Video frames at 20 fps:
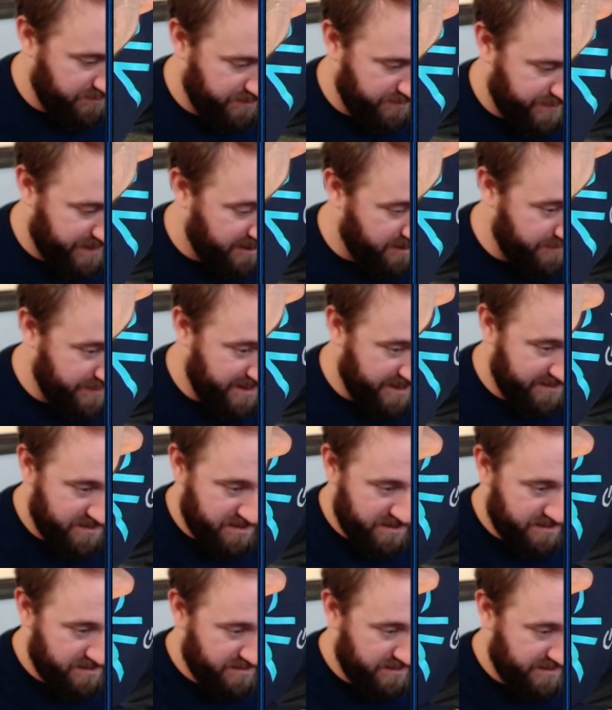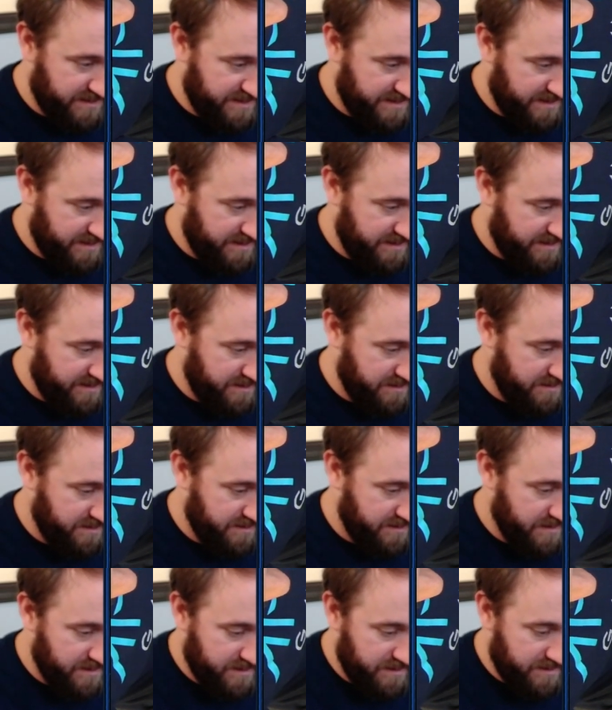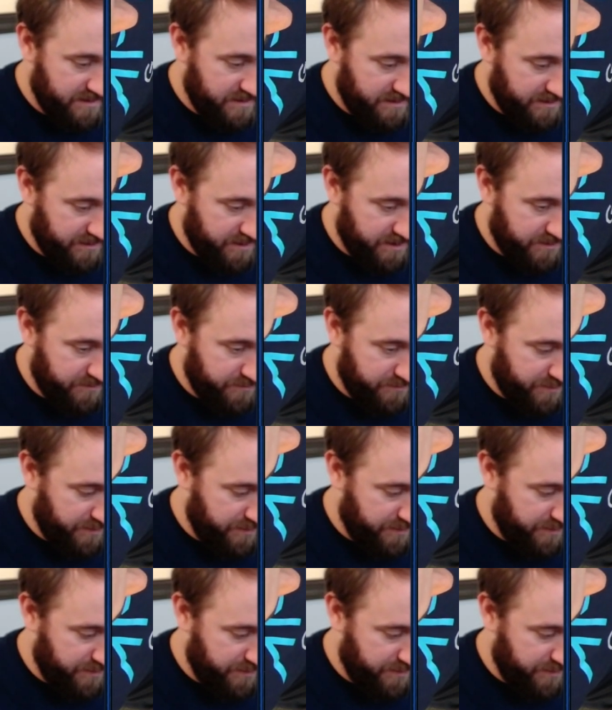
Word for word: Pyromancer, and then you know,